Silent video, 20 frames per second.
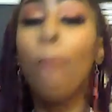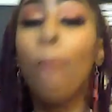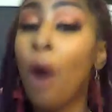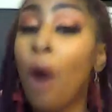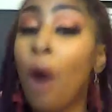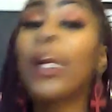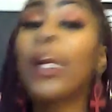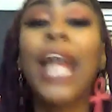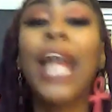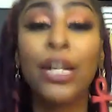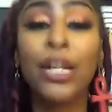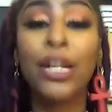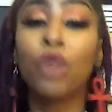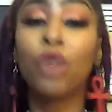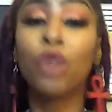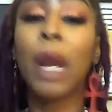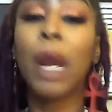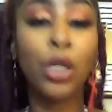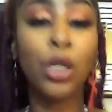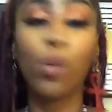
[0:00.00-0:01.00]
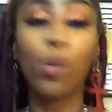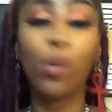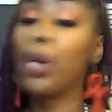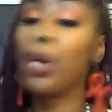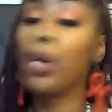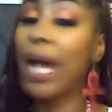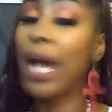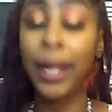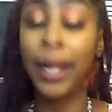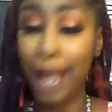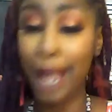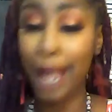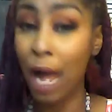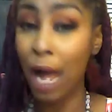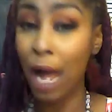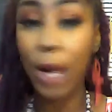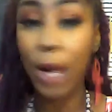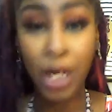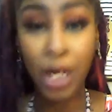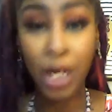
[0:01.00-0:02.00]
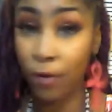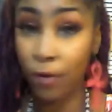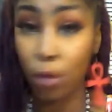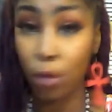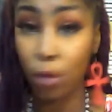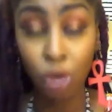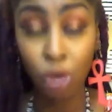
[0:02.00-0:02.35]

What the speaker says: Archangel Michael will not allow any of those